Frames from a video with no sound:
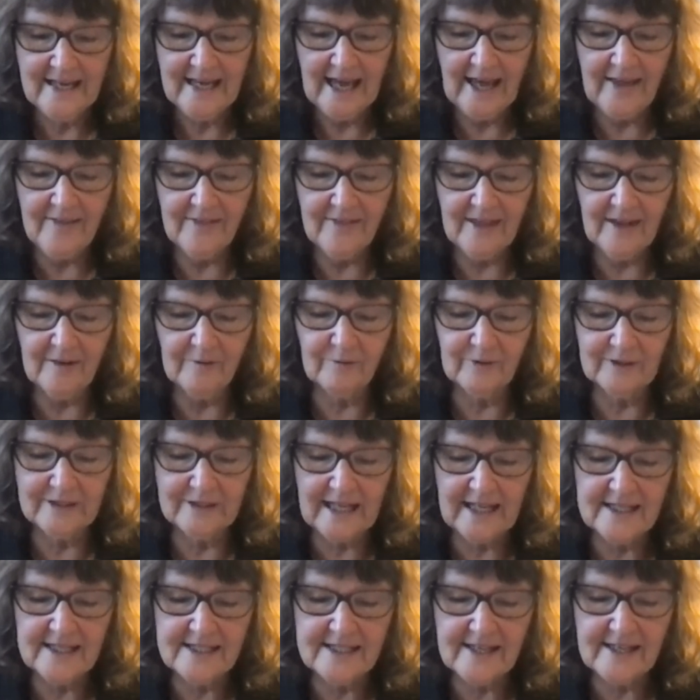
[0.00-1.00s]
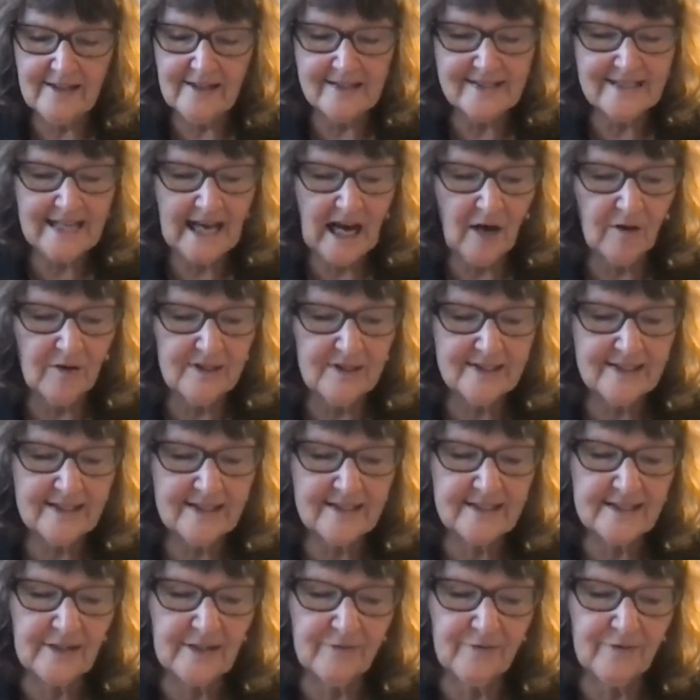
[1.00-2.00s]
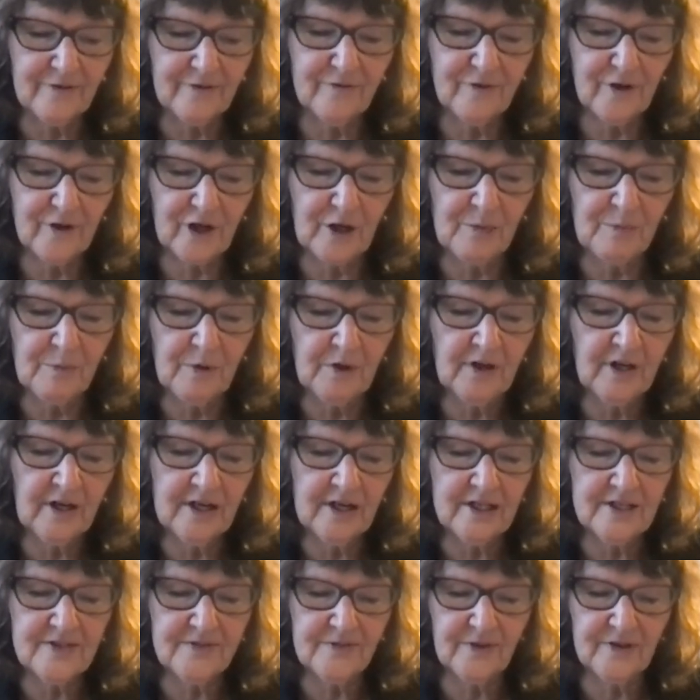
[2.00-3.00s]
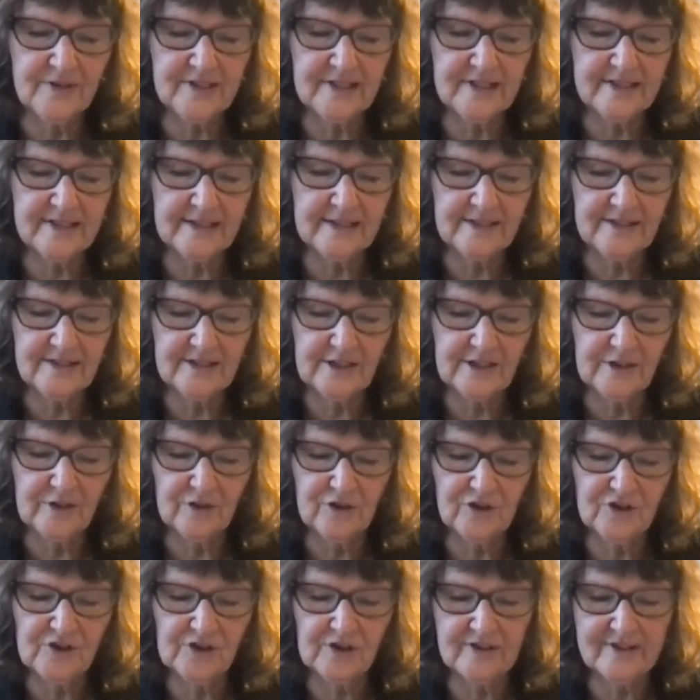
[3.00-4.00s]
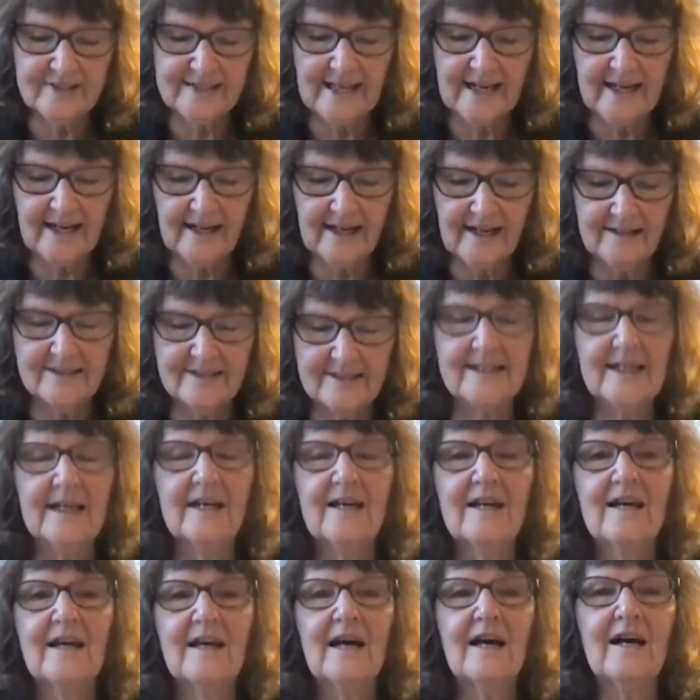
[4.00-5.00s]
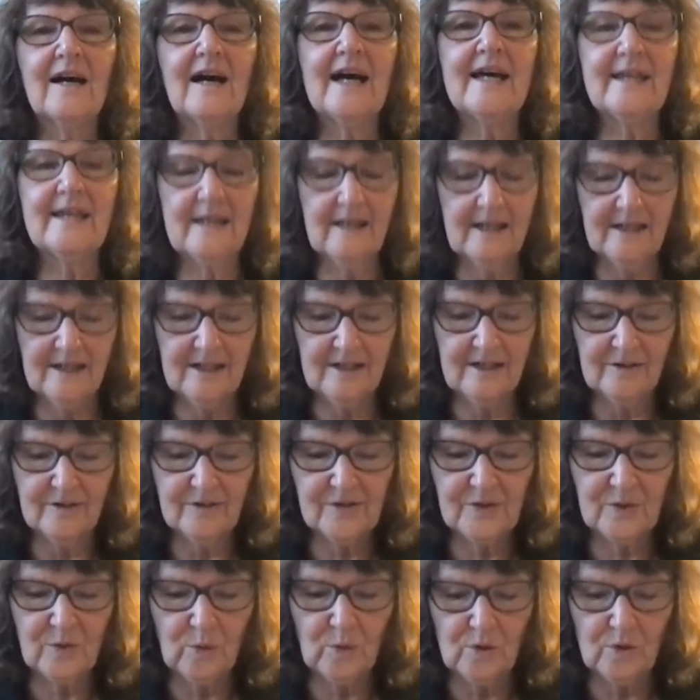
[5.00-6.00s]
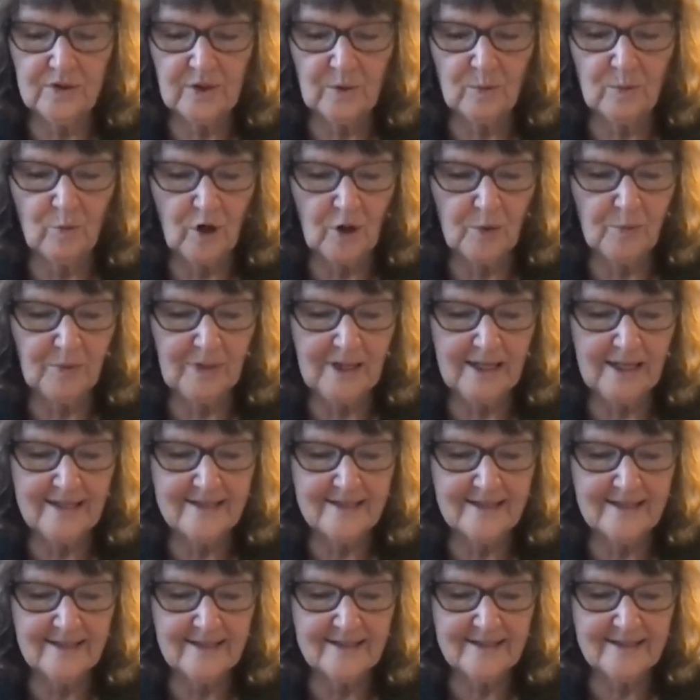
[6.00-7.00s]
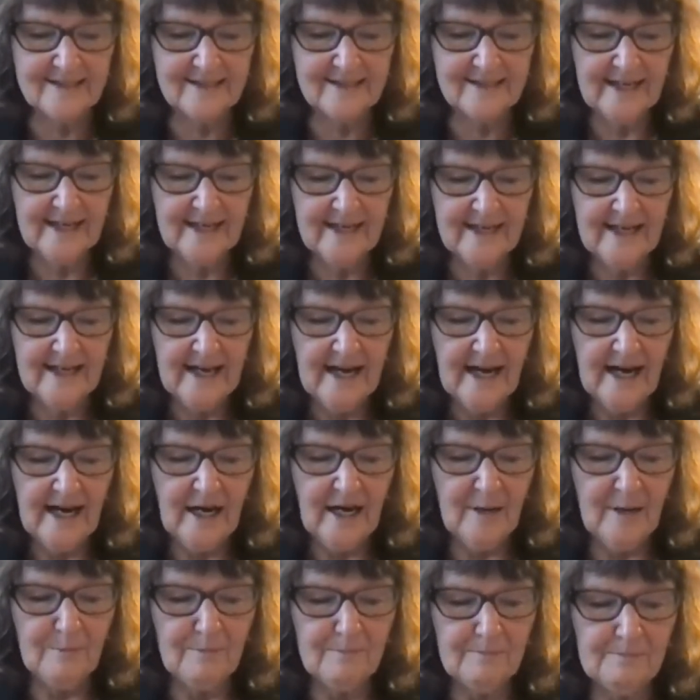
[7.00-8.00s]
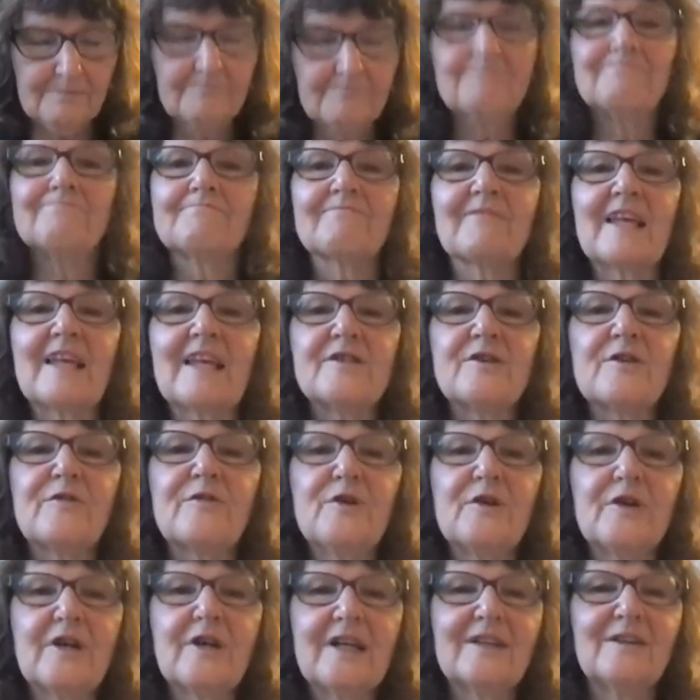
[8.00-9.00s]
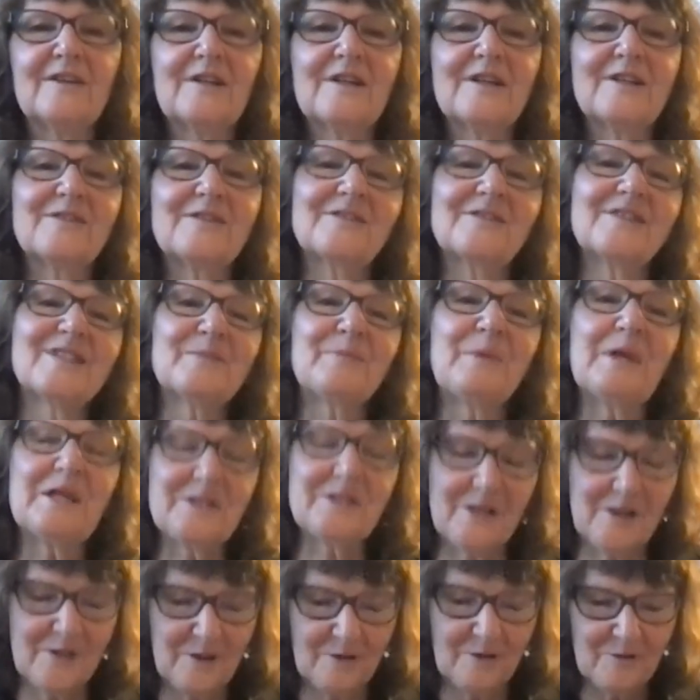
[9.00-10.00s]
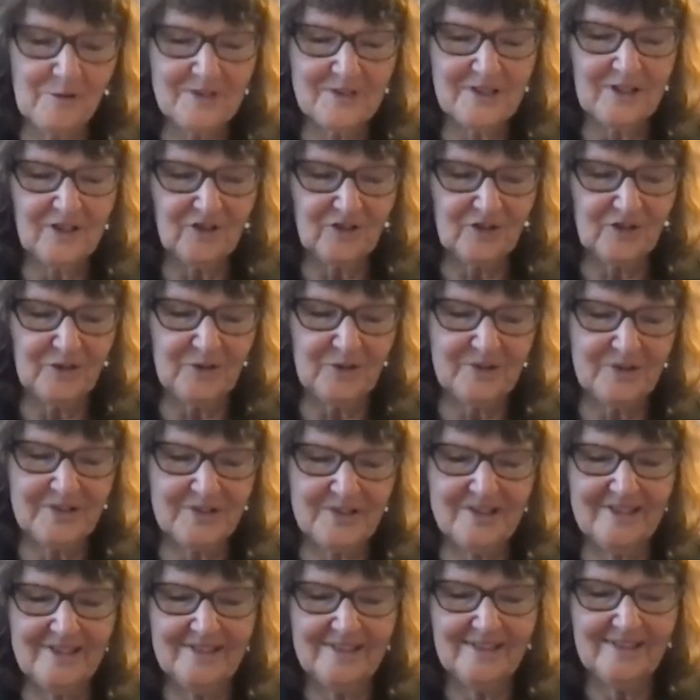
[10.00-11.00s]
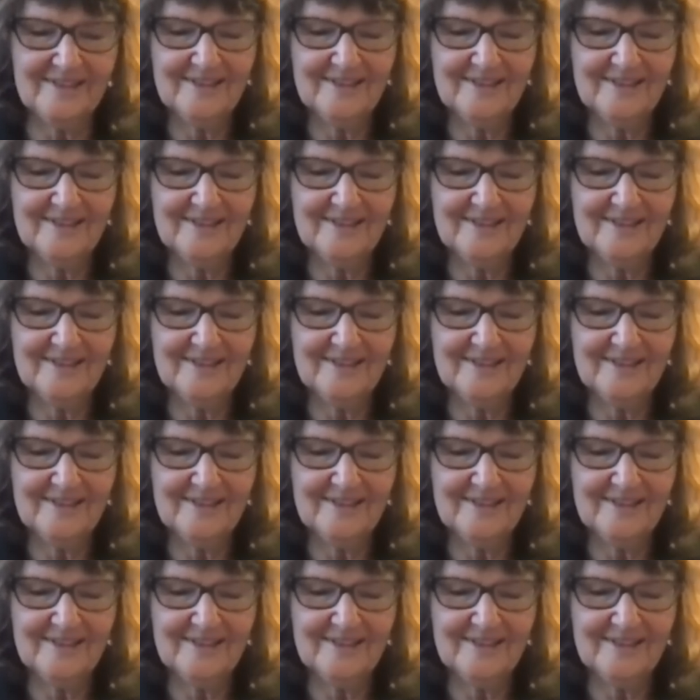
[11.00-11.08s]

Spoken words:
And related to this, how does this differ for communities versus institutional settings, i.e., you know, schools and workplaces? So if you could speak to those issues.